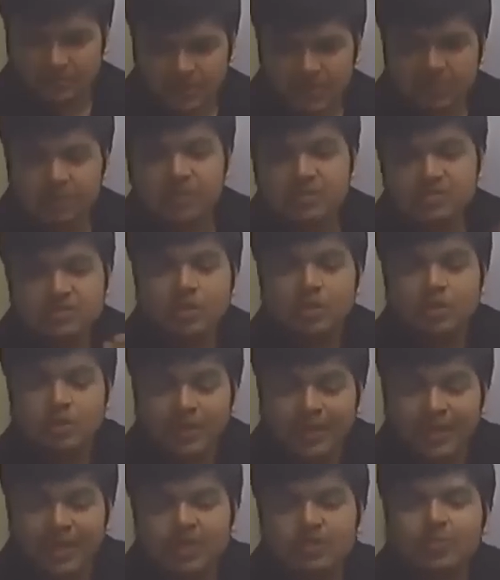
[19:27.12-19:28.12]
because you're
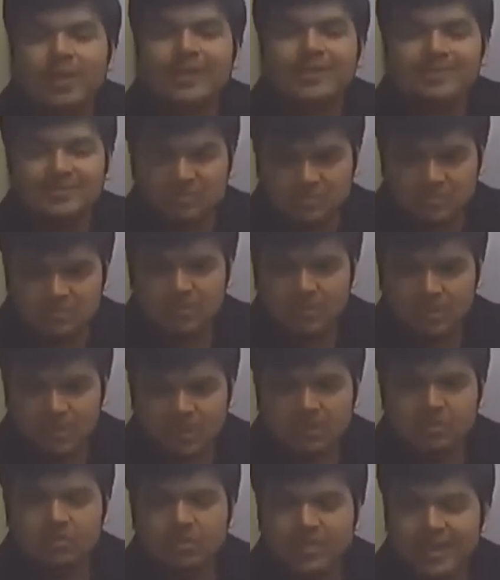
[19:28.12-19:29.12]
doing it twice.
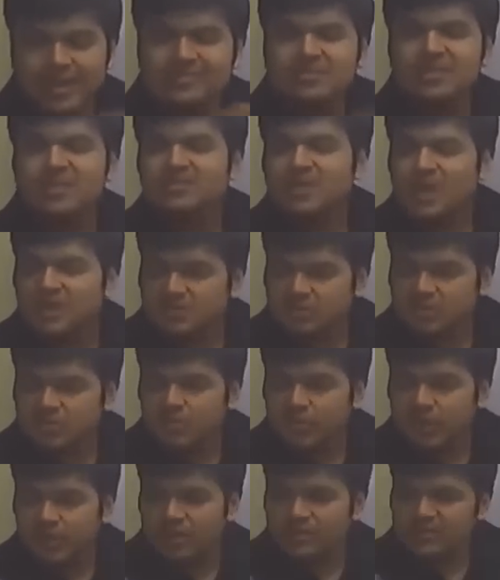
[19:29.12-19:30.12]
You'll take 6 hours to
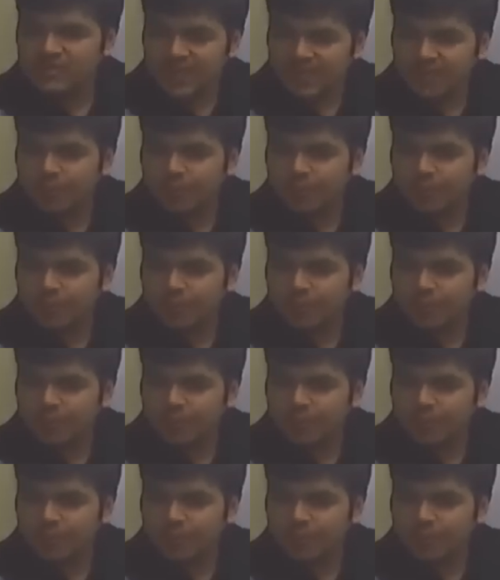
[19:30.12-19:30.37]
do it yourself